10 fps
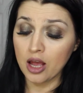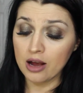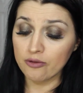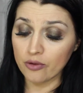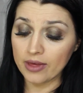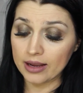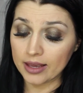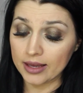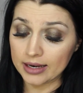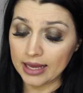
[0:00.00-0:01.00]
for that
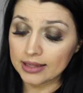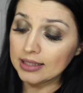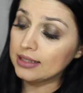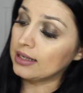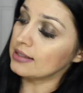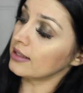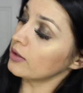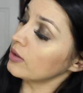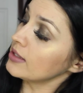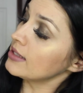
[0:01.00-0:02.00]
kit, and it does. Like
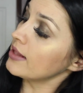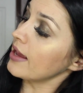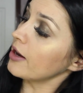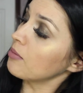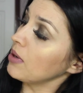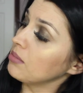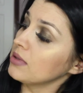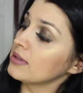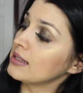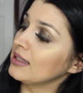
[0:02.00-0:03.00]
you can see the air
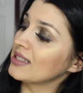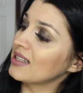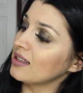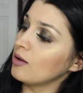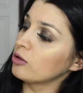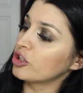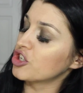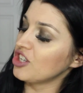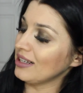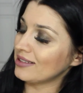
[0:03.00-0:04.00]
bubbles, and it's kind of all
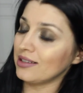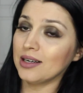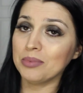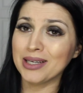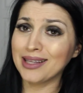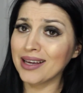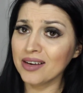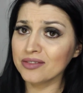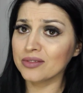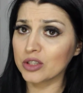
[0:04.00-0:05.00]
jacked up, and I
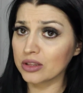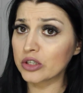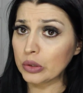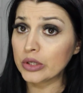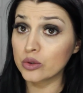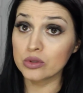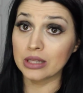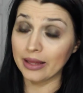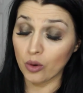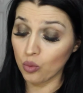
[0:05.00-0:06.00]
haven't literally used it
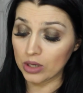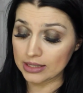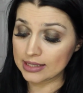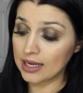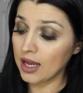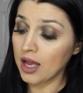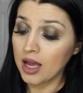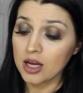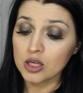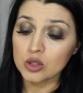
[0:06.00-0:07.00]
like once
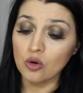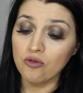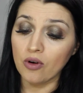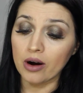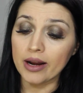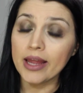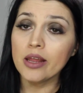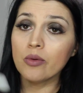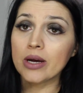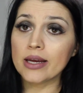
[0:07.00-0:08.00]
so far.
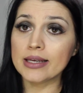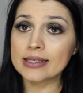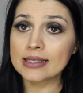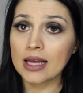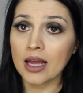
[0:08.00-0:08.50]
Anyways,